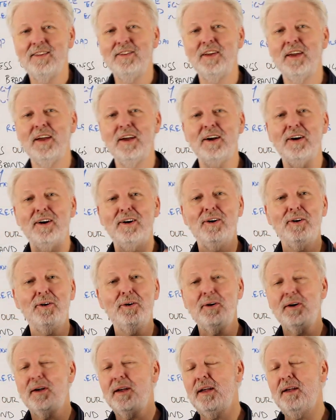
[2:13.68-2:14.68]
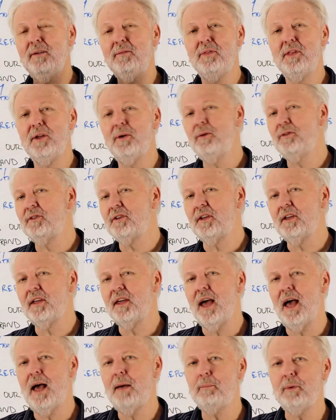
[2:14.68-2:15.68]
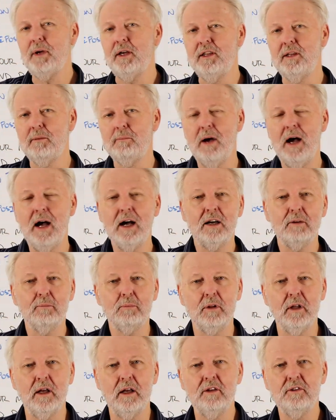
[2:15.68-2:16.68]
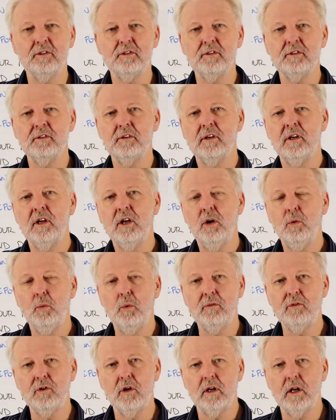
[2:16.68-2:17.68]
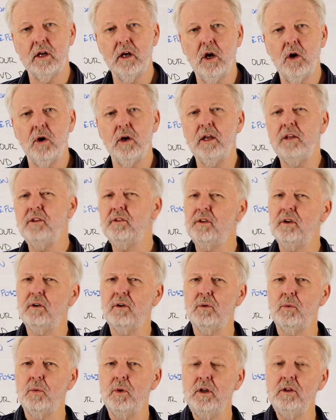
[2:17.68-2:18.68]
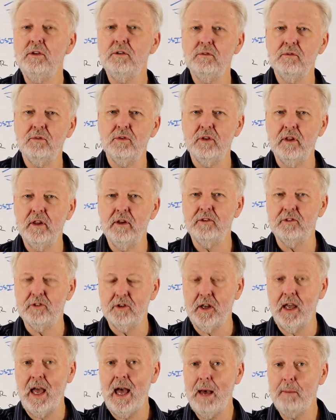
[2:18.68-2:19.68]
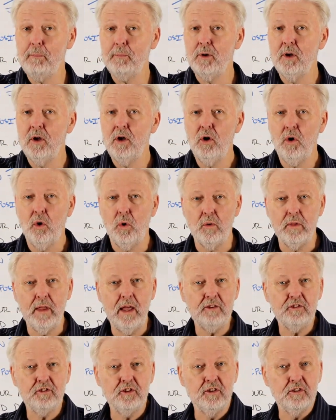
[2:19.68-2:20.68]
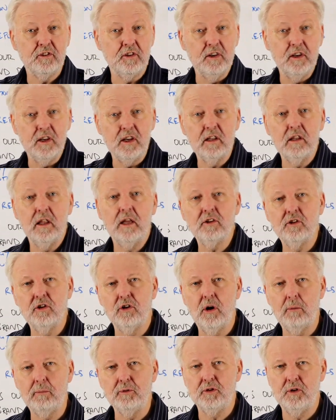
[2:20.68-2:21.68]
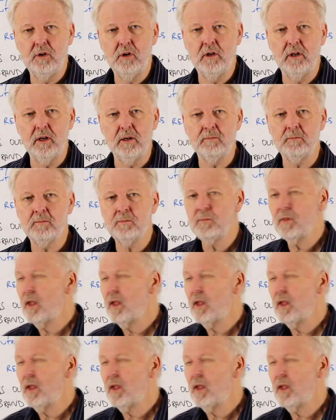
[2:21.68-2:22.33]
Now, if there is a gap in the marketplace, we've got to go, is there a reason for there's a gap, or that's just a neglected opportunity?